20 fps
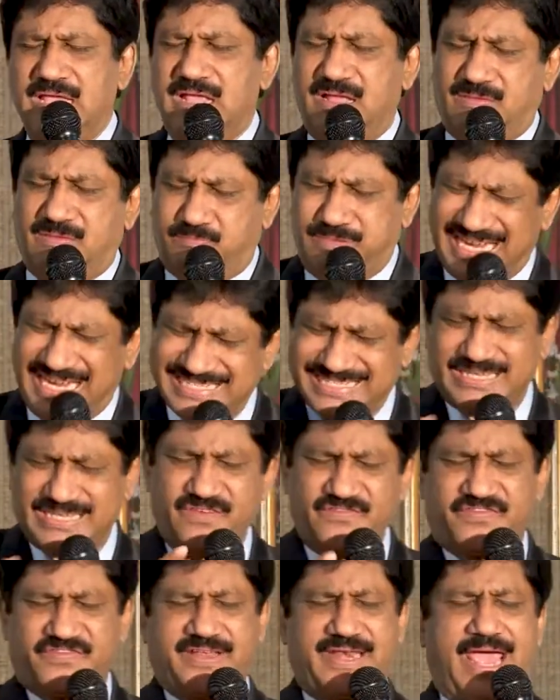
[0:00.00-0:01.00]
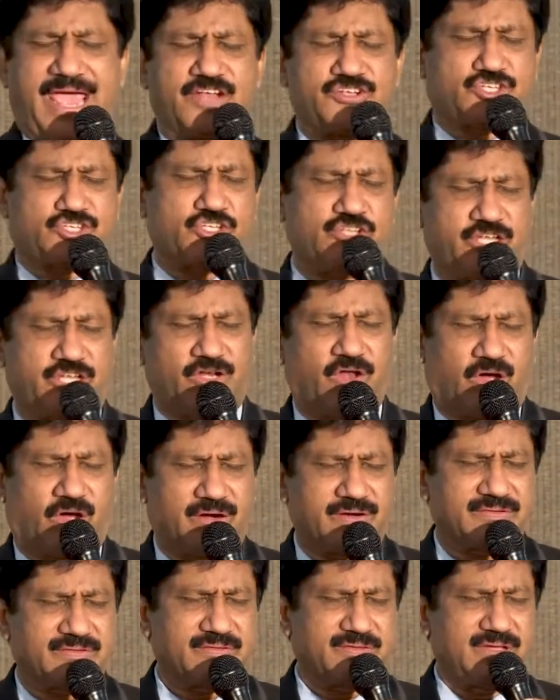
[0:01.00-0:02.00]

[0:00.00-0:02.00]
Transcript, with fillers: Bless them financially, Lord.